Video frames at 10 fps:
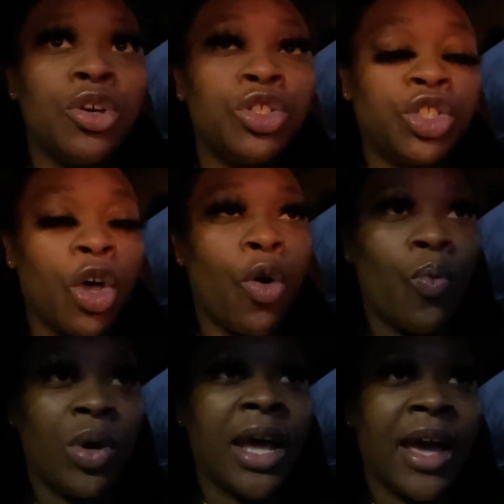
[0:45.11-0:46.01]
So
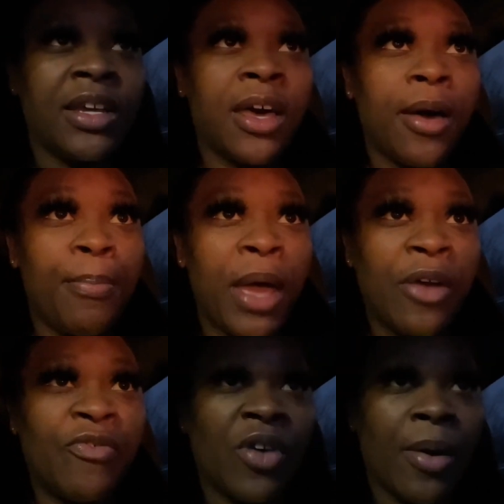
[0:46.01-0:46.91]
when I come
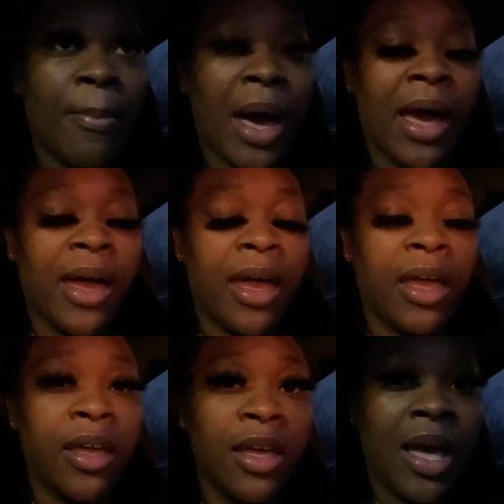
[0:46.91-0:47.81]
back from my